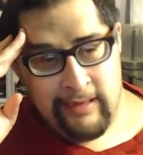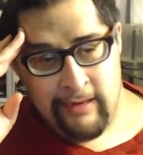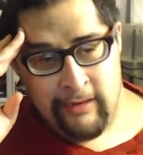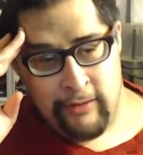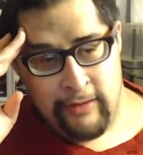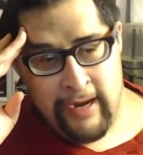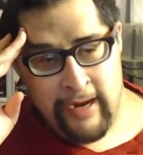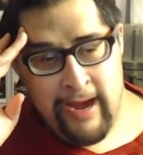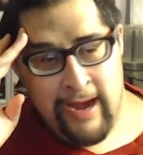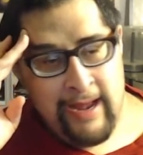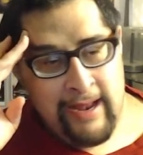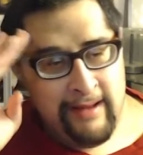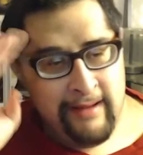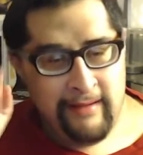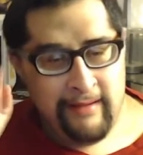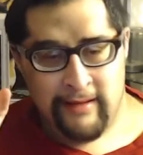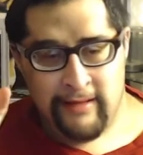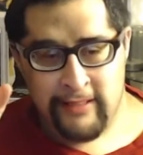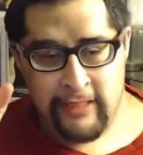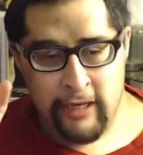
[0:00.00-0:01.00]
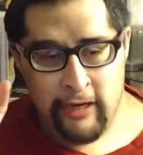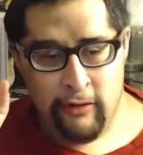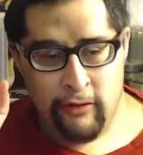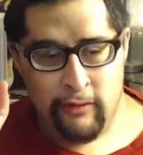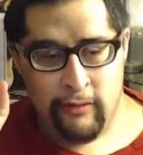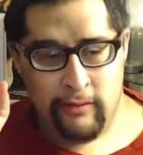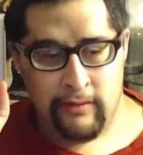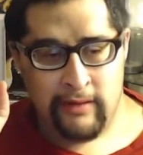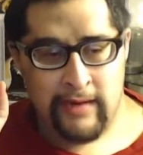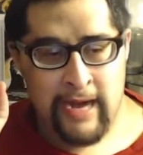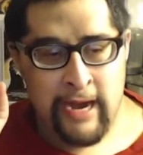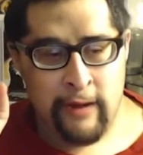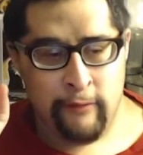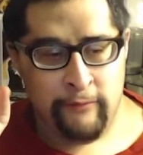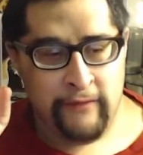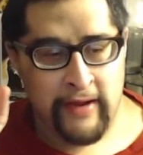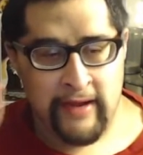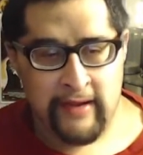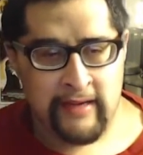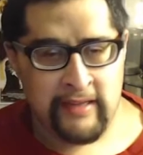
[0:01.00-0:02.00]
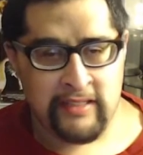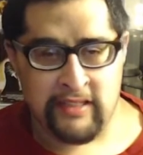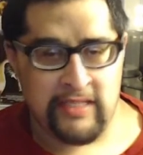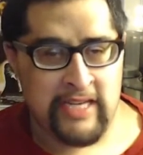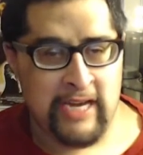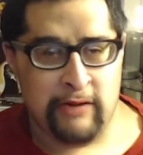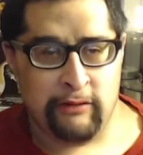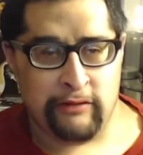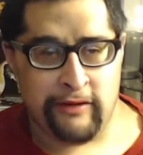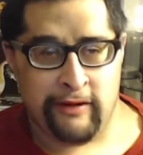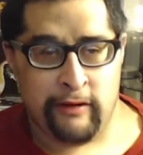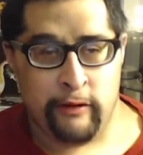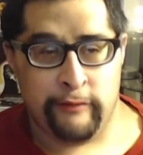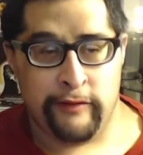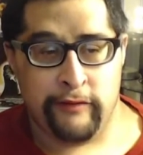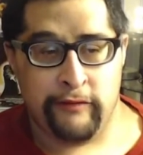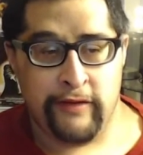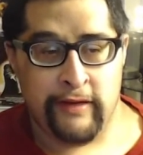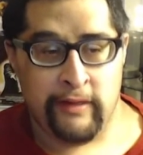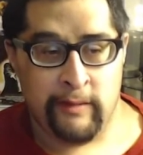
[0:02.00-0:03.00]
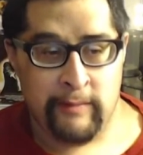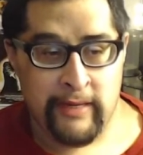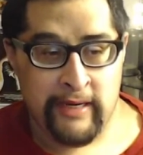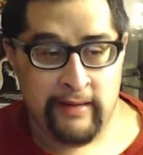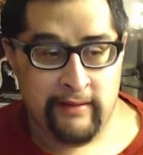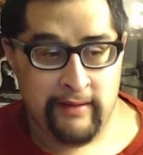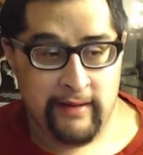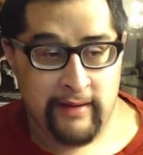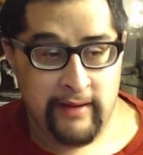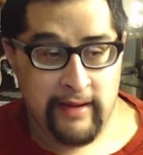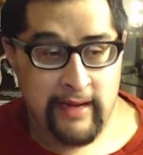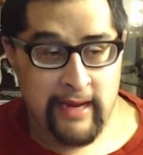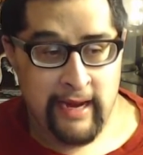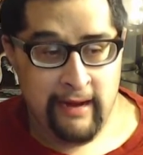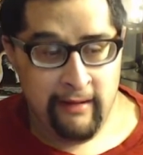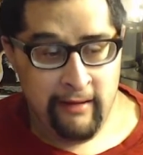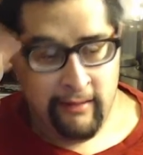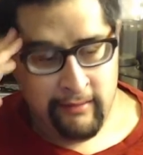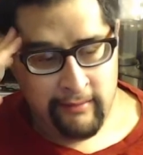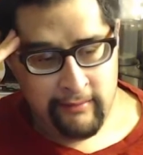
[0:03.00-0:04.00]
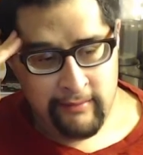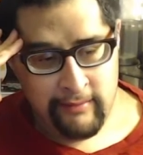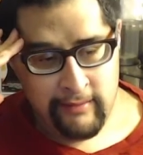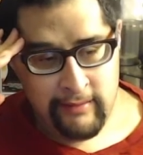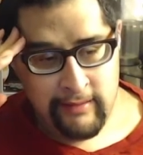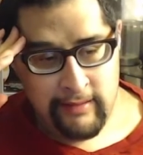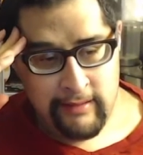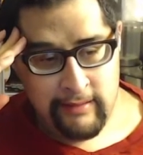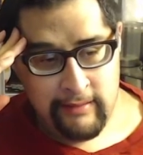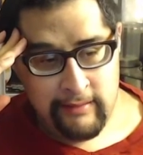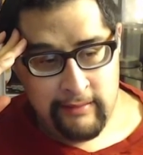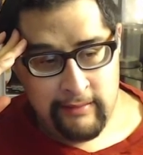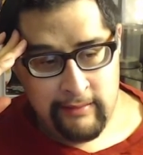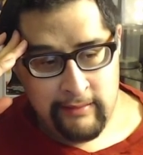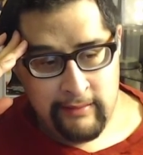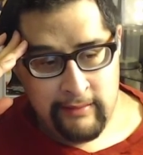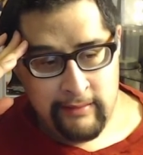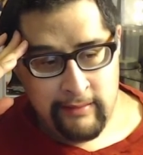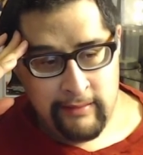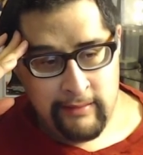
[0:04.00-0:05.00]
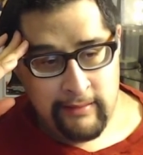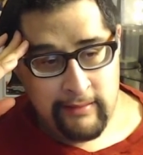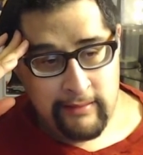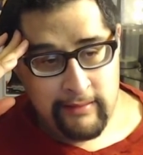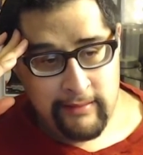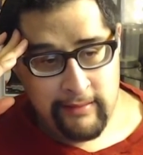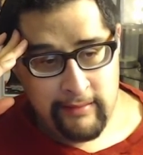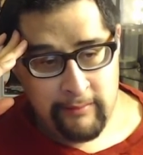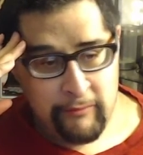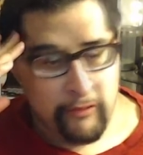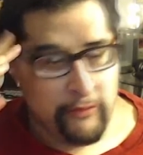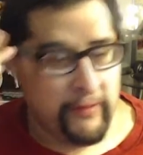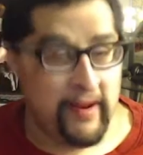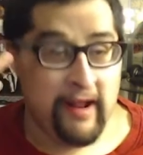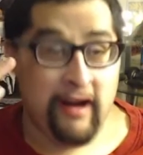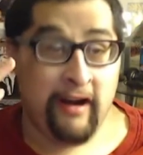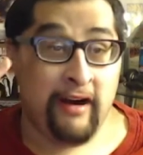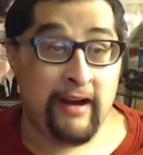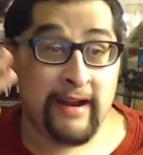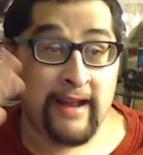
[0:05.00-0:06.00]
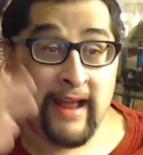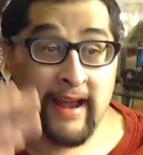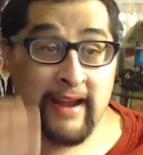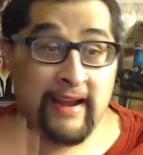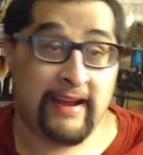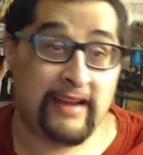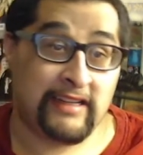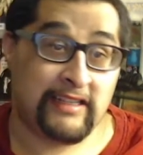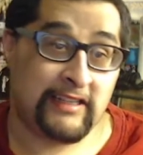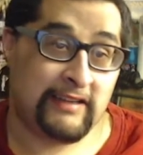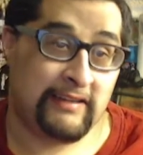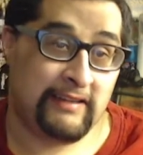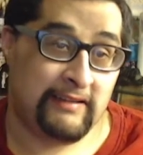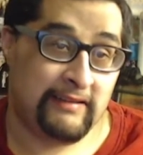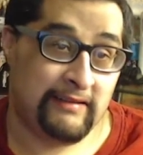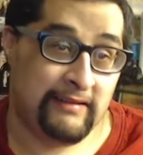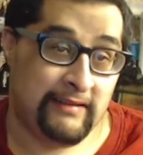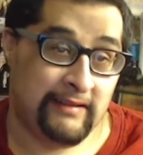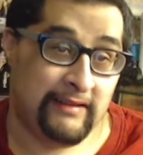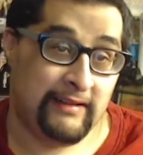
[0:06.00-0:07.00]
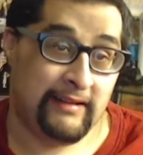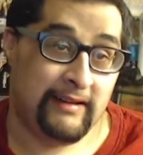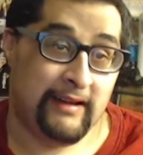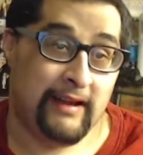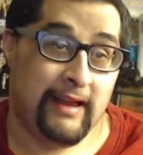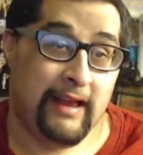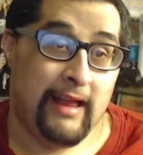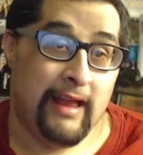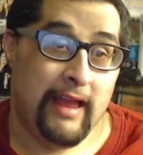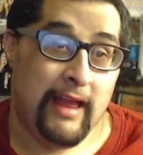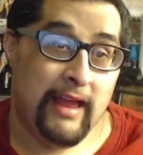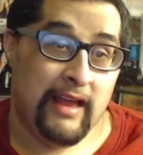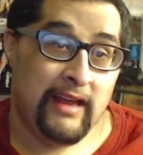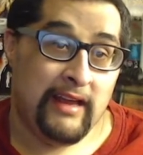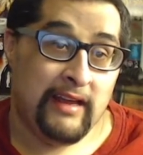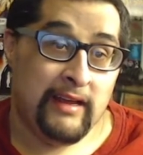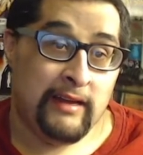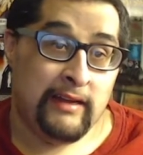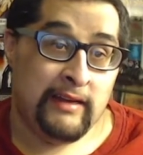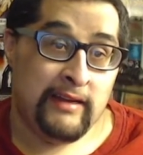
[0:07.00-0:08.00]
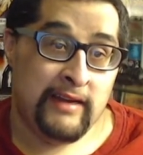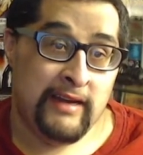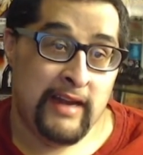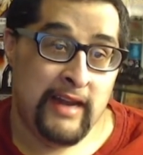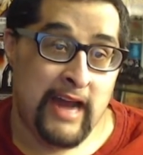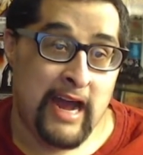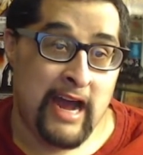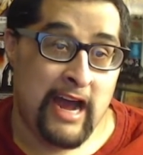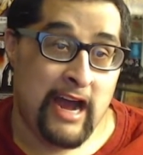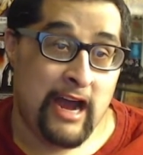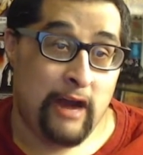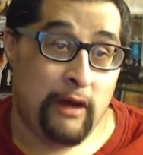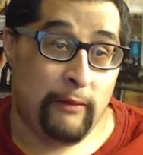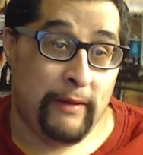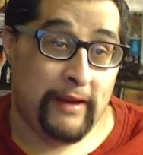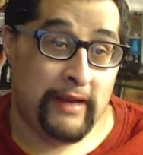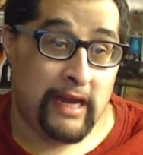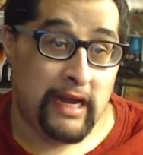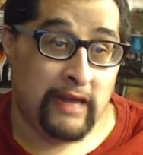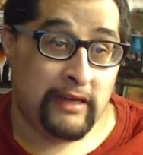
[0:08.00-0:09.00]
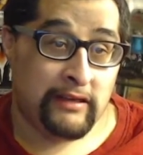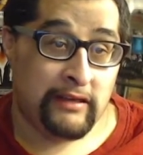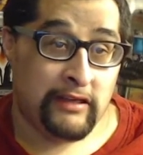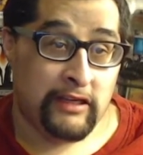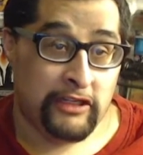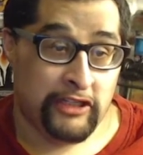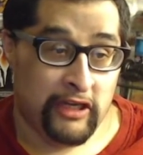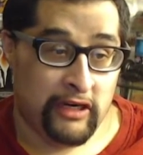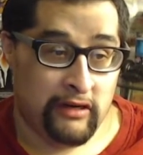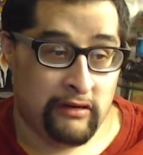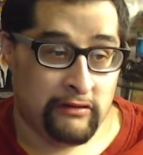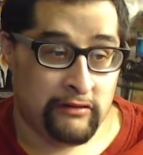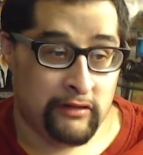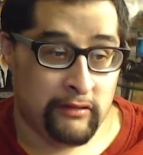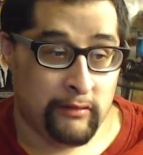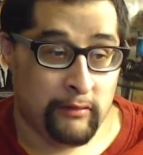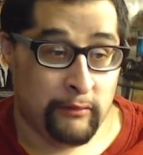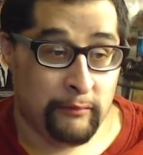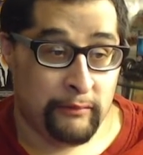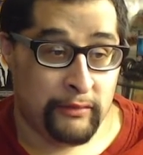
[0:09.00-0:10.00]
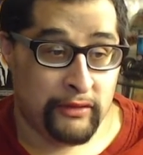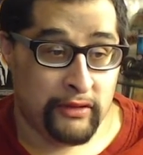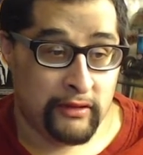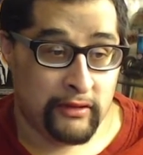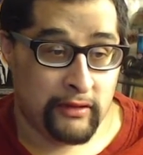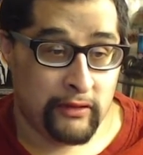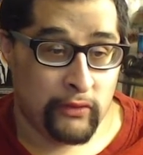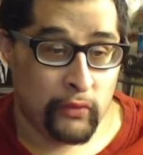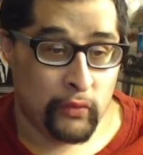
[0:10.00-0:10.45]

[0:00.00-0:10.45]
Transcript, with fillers: oh god. So, I don't think it is a sequel to Cloverfield, but hell. Moving on, I guess. Now we got the Jungle Book.